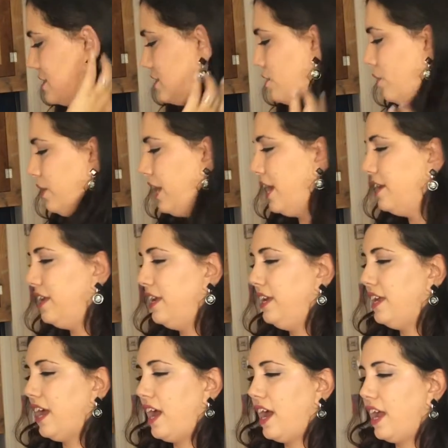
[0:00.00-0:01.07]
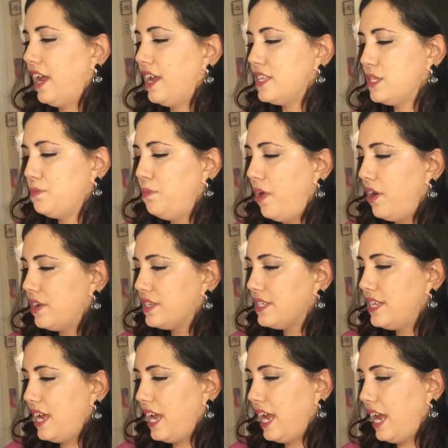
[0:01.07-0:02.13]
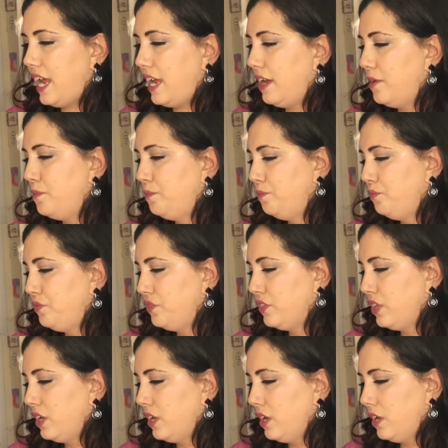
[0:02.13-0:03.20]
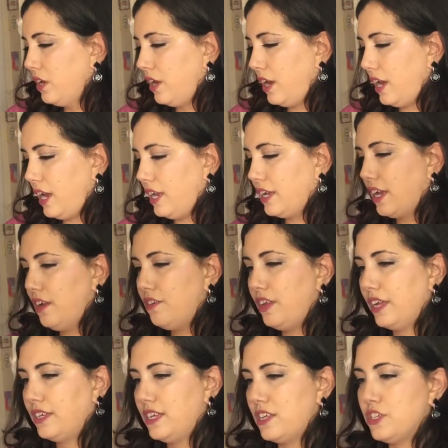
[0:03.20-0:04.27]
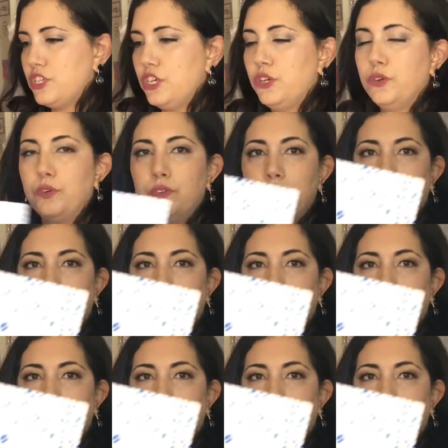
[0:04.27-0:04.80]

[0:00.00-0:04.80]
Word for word: Soul Kandy Yai. It's box day and it kind of like tells you